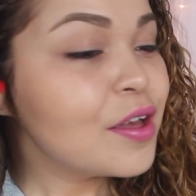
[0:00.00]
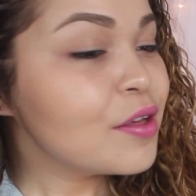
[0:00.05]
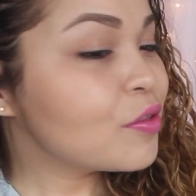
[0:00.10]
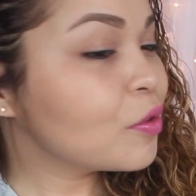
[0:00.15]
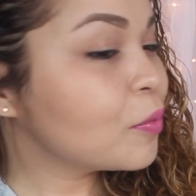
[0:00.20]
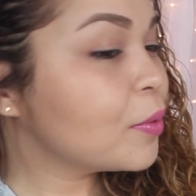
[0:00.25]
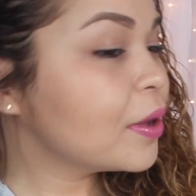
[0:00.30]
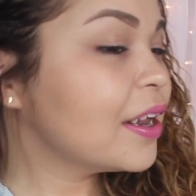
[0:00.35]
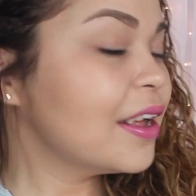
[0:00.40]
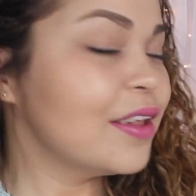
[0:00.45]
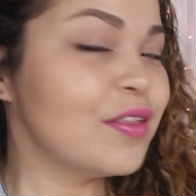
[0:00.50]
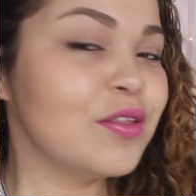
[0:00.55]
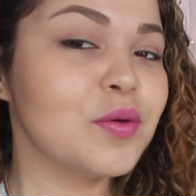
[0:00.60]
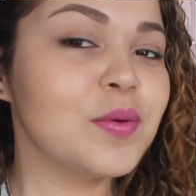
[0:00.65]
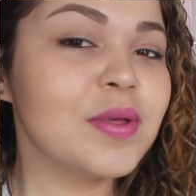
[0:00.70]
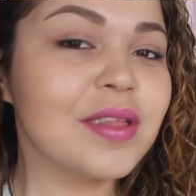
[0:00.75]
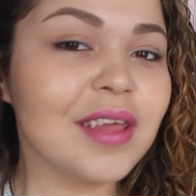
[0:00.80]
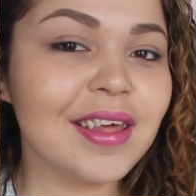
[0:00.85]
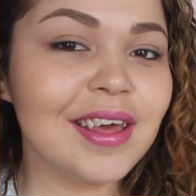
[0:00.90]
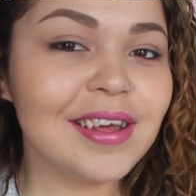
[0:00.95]
So what I
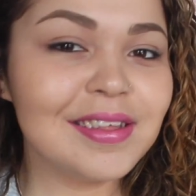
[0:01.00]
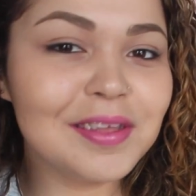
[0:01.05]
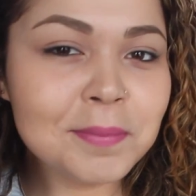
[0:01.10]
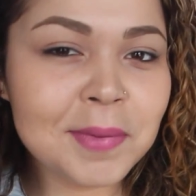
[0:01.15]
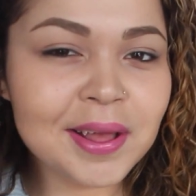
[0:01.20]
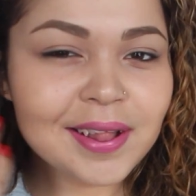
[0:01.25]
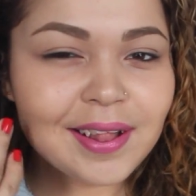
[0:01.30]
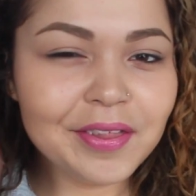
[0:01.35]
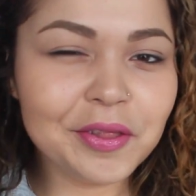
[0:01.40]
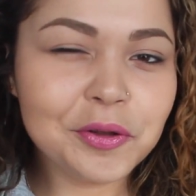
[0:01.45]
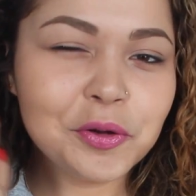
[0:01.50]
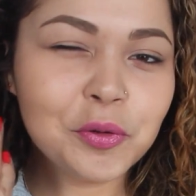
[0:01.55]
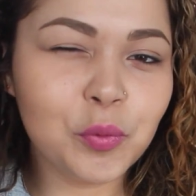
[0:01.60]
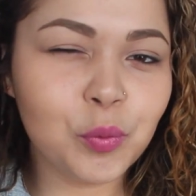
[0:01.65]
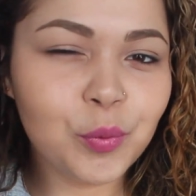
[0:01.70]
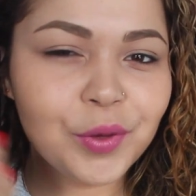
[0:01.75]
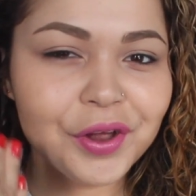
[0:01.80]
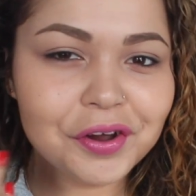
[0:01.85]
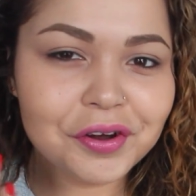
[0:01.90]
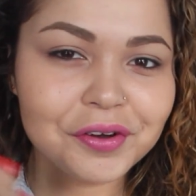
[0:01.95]
do is I like to make that little
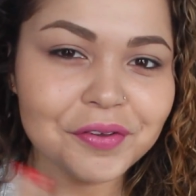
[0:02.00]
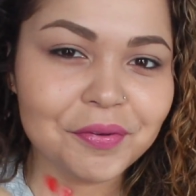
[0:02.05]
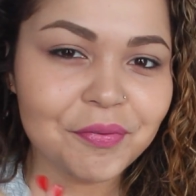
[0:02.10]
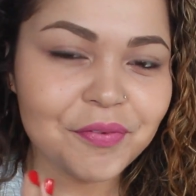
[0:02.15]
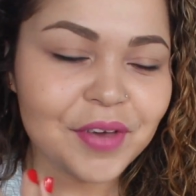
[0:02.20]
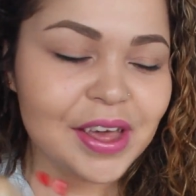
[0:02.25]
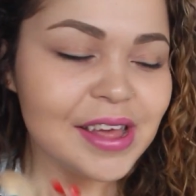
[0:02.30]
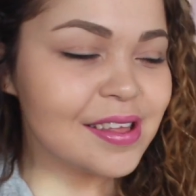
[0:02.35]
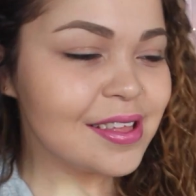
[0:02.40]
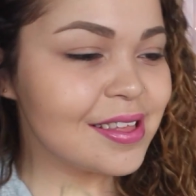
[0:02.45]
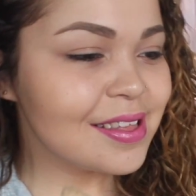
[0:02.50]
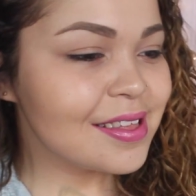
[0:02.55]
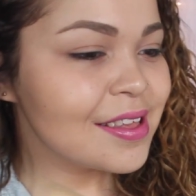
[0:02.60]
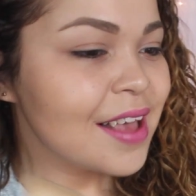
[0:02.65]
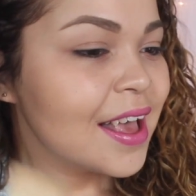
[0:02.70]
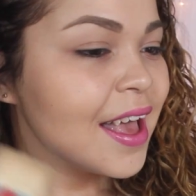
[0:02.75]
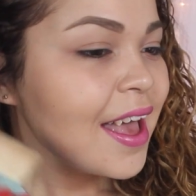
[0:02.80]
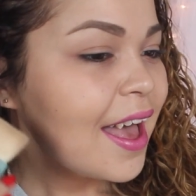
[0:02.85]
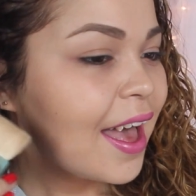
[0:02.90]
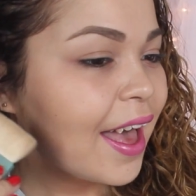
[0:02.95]
weird face
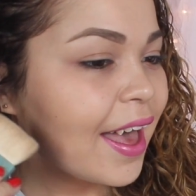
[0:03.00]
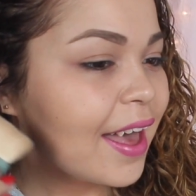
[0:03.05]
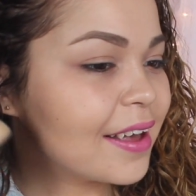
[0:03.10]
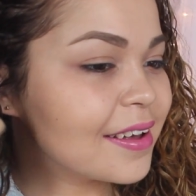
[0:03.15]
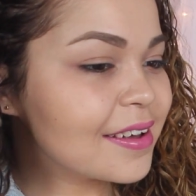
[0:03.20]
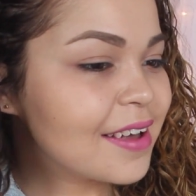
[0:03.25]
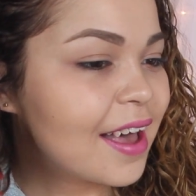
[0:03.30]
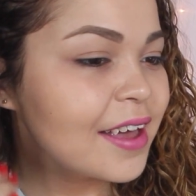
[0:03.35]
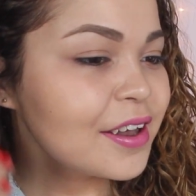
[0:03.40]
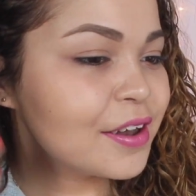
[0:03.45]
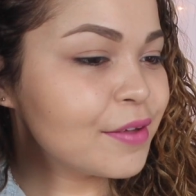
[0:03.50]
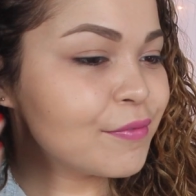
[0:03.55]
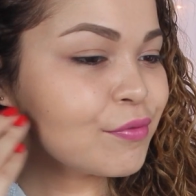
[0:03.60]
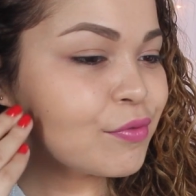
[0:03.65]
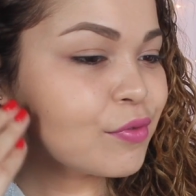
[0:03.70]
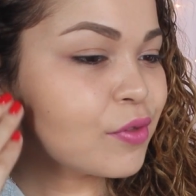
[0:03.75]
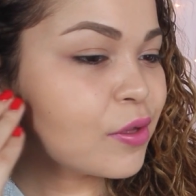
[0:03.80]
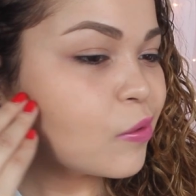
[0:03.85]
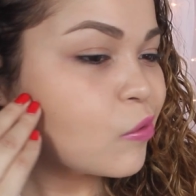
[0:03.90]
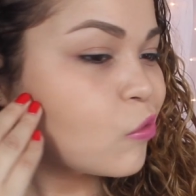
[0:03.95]
and kind of
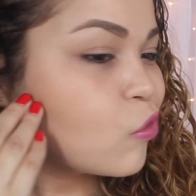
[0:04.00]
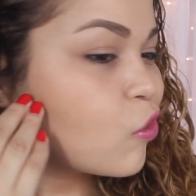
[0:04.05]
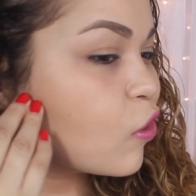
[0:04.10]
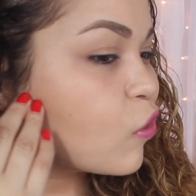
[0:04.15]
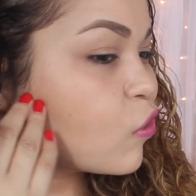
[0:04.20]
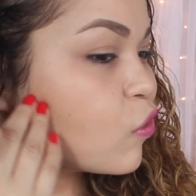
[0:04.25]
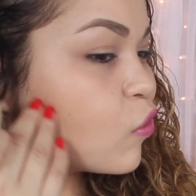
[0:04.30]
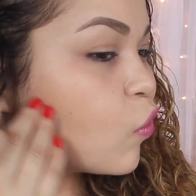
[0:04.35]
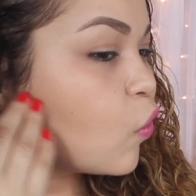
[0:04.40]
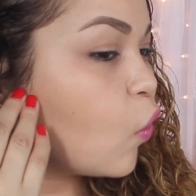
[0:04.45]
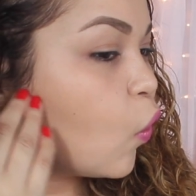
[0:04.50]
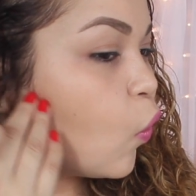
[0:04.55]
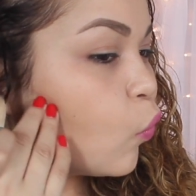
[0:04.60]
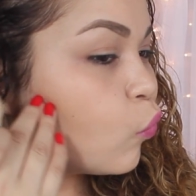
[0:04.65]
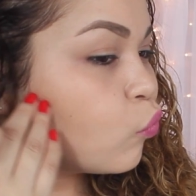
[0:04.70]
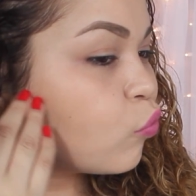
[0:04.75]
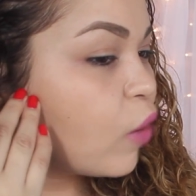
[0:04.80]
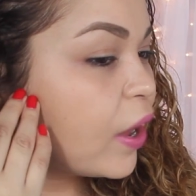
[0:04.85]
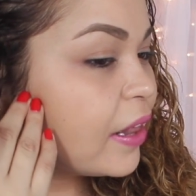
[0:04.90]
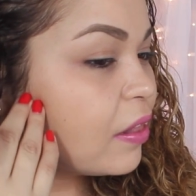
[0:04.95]
just
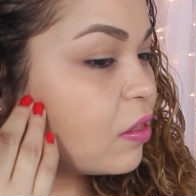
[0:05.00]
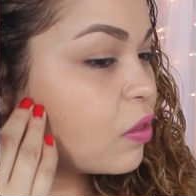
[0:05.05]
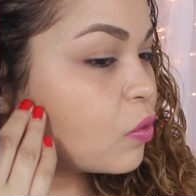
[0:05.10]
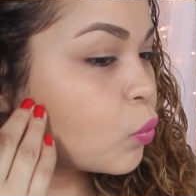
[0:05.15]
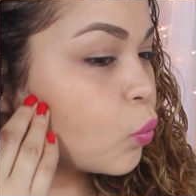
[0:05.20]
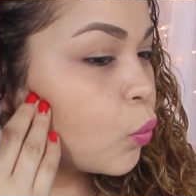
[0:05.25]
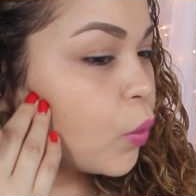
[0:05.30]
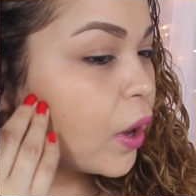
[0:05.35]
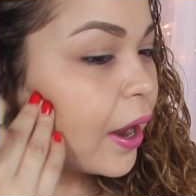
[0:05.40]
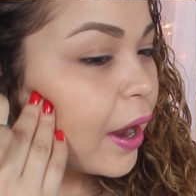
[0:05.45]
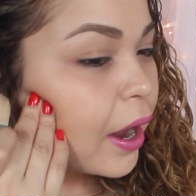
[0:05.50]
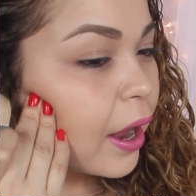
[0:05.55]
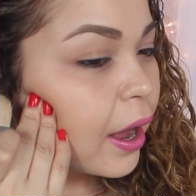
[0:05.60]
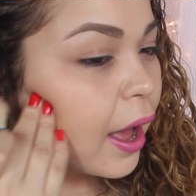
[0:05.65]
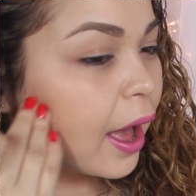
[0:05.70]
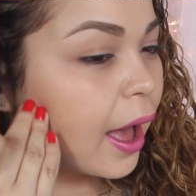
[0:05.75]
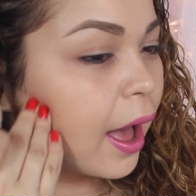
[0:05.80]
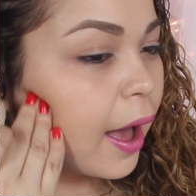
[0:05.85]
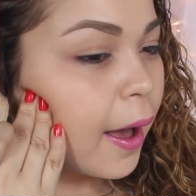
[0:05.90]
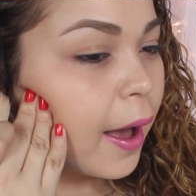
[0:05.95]
go right where
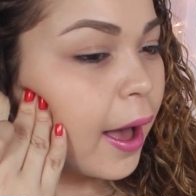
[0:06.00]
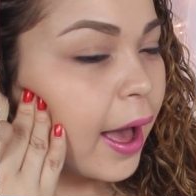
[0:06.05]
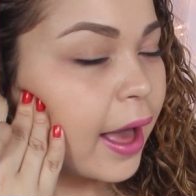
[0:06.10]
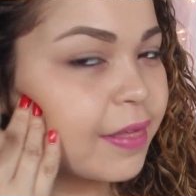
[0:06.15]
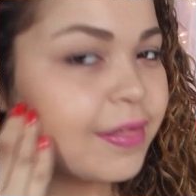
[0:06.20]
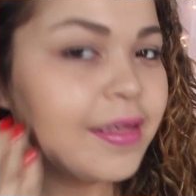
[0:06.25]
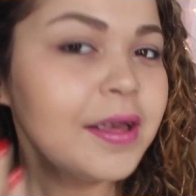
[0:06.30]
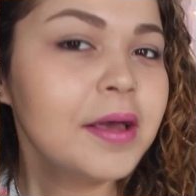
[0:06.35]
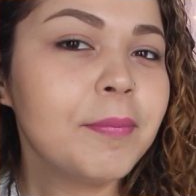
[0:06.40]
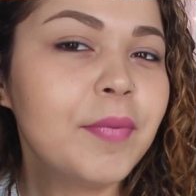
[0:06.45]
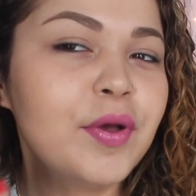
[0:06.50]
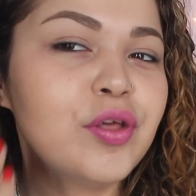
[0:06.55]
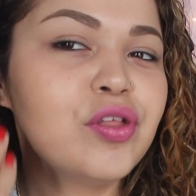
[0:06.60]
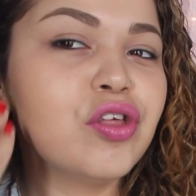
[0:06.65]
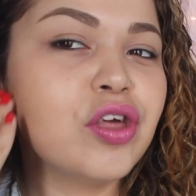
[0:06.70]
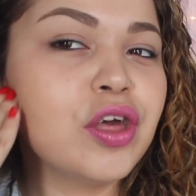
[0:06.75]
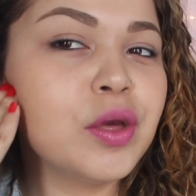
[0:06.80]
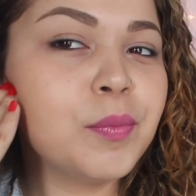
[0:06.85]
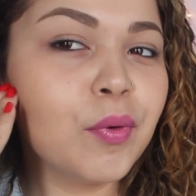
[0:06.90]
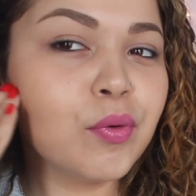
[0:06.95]
I think my
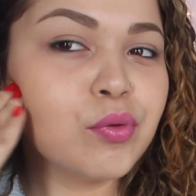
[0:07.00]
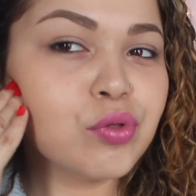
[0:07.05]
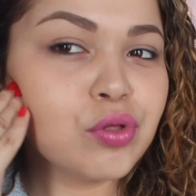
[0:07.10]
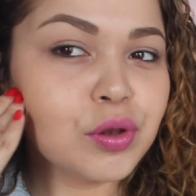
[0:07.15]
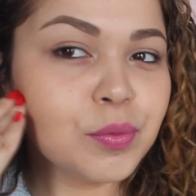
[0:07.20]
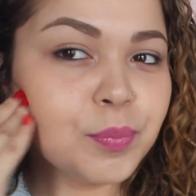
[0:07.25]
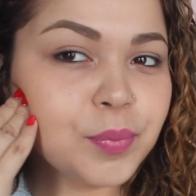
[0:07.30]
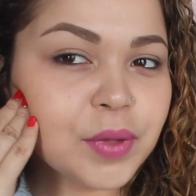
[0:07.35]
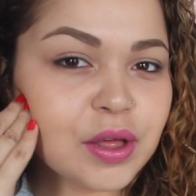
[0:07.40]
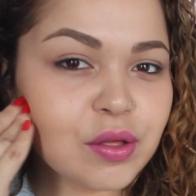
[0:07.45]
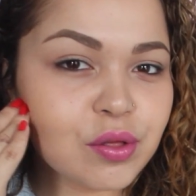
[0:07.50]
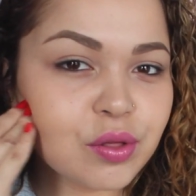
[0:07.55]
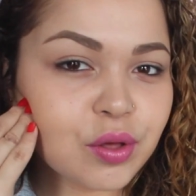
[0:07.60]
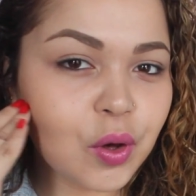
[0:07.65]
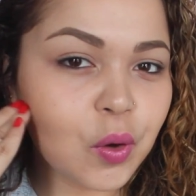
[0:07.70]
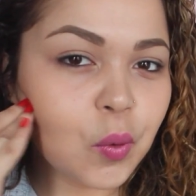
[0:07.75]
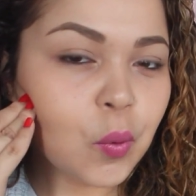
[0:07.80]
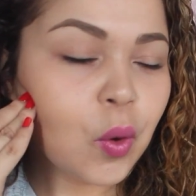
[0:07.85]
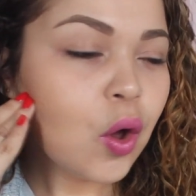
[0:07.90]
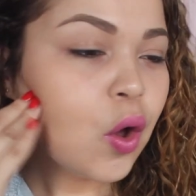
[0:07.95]
cheekbone should be.
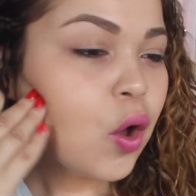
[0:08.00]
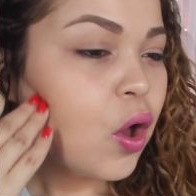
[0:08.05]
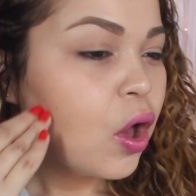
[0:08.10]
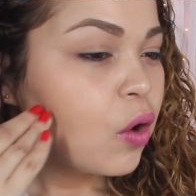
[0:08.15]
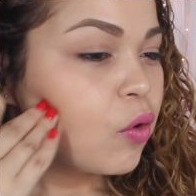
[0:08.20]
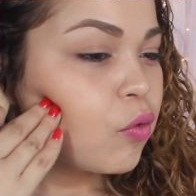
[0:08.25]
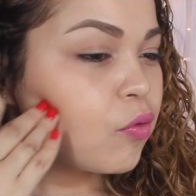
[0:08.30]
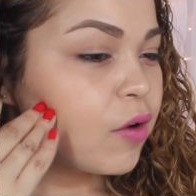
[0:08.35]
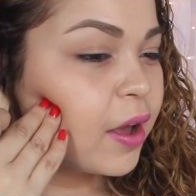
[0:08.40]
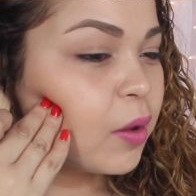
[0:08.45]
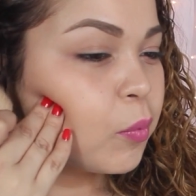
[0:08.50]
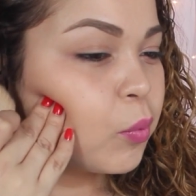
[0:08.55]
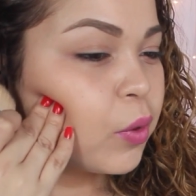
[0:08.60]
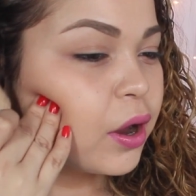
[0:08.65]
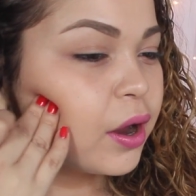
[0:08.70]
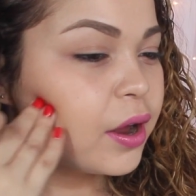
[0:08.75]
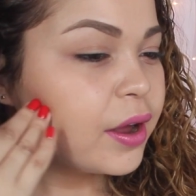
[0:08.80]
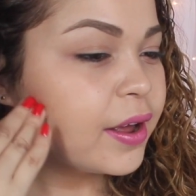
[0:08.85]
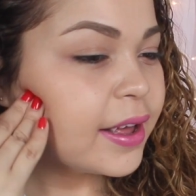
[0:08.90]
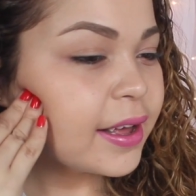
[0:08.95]
So right
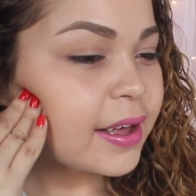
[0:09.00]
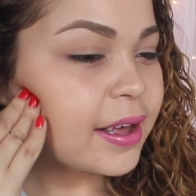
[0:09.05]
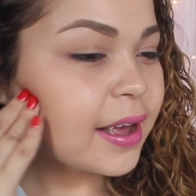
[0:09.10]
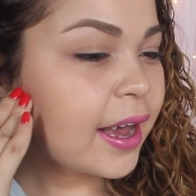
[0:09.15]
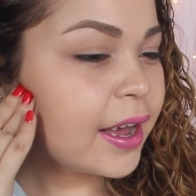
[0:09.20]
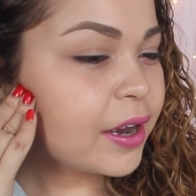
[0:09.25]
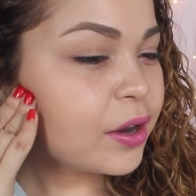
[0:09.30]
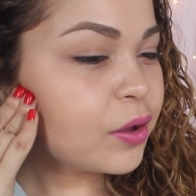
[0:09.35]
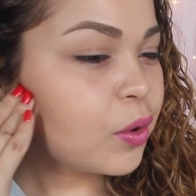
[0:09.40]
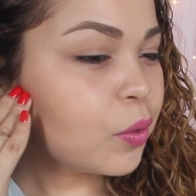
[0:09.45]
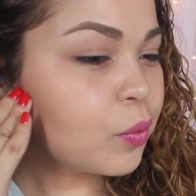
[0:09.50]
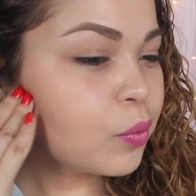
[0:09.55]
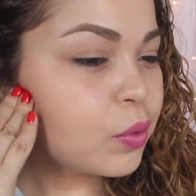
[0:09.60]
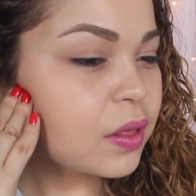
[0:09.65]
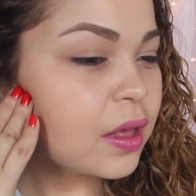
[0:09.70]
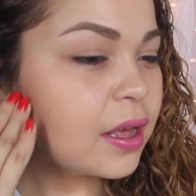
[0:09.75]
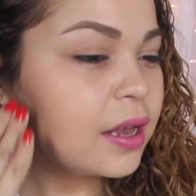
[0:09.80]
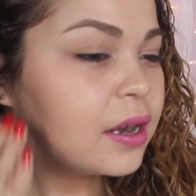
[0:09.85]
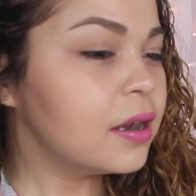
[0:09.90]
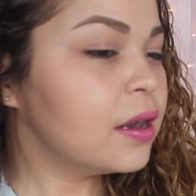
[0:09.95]
where it kind of
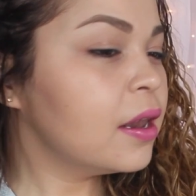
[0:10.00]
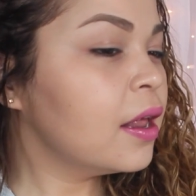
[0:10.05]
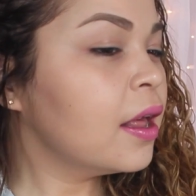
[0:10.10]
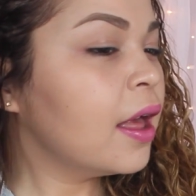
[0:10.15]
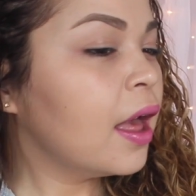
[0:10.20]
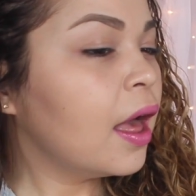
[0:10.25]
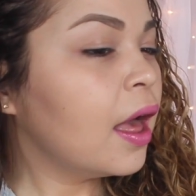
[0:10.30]
goes in,